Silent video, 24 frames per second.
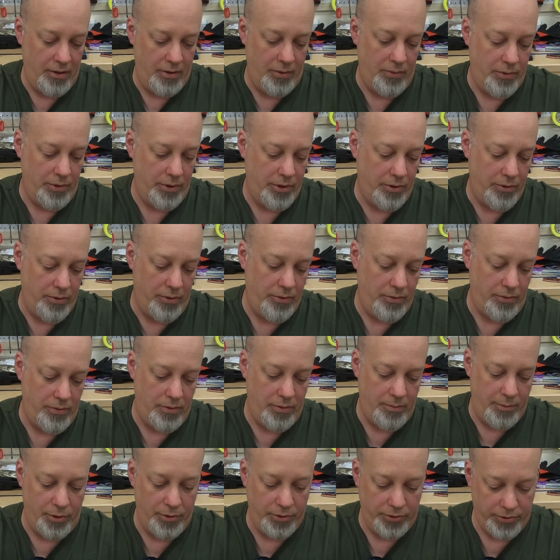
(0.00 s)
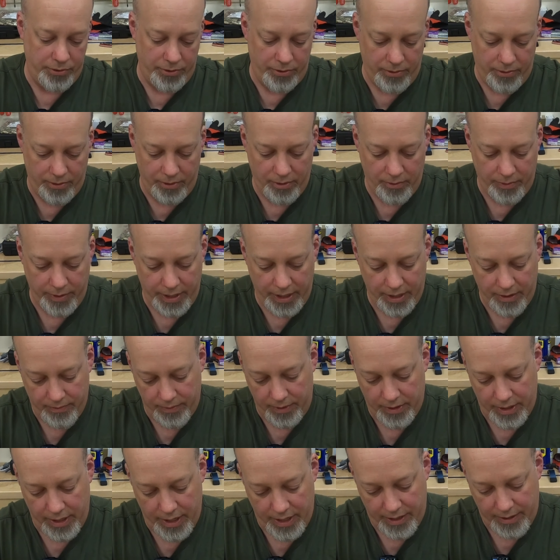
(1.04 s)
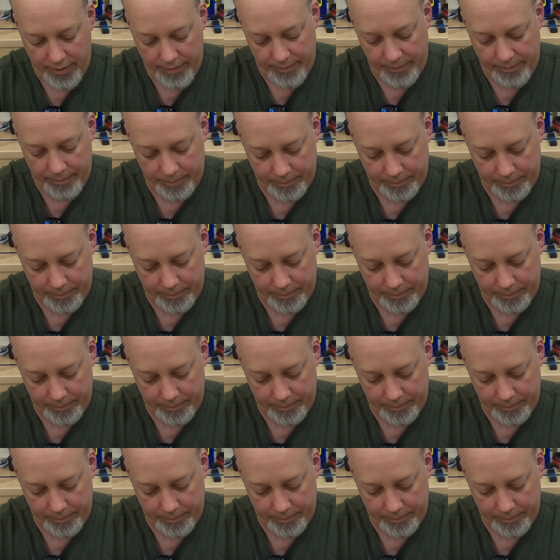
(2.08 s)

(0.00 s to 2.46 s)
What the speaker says: We'll go almost all the way in with that.